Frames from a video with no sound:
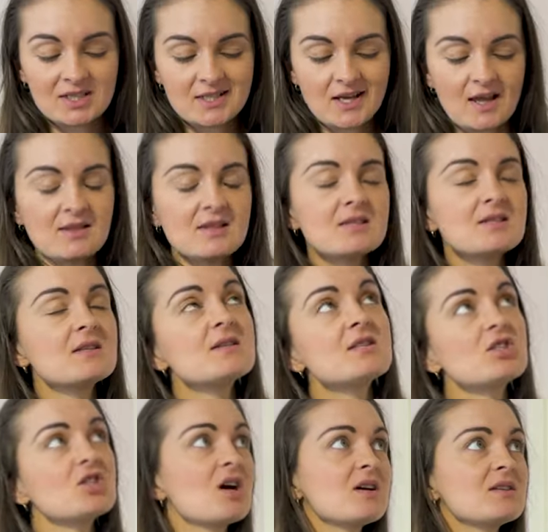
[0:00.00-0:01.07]
And this is
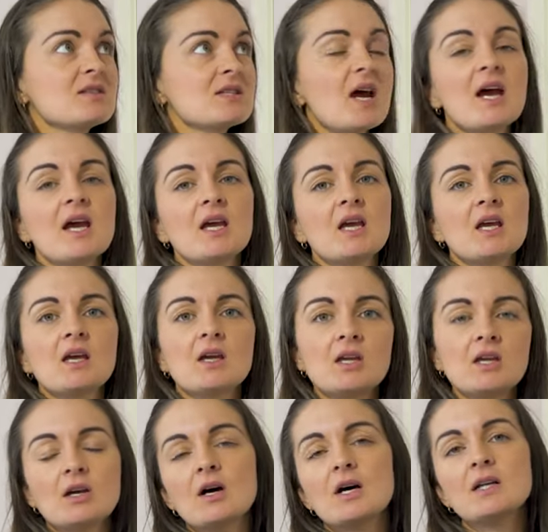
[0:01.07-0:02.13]
just a
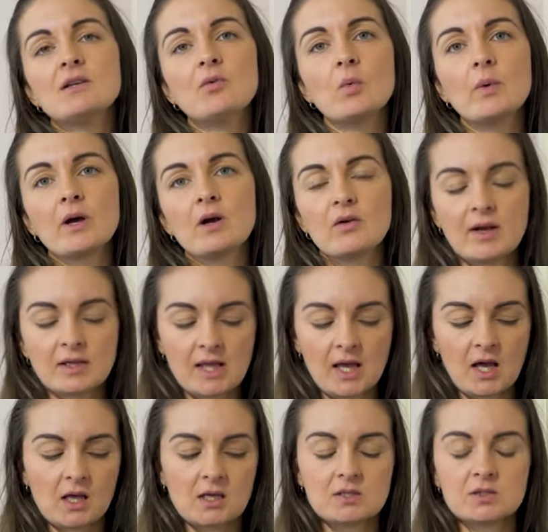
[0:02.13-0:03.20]
kind of a wear around the
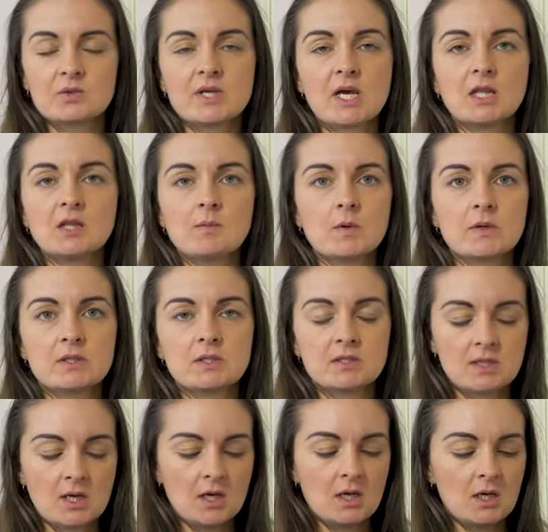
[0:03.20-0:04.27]
house or take the boys
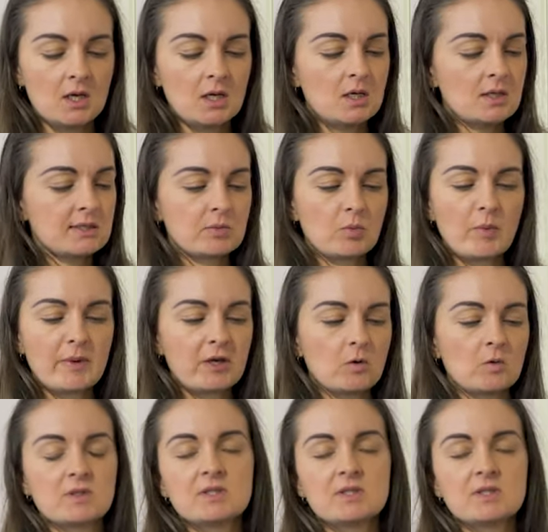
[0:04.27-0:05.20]
swimming or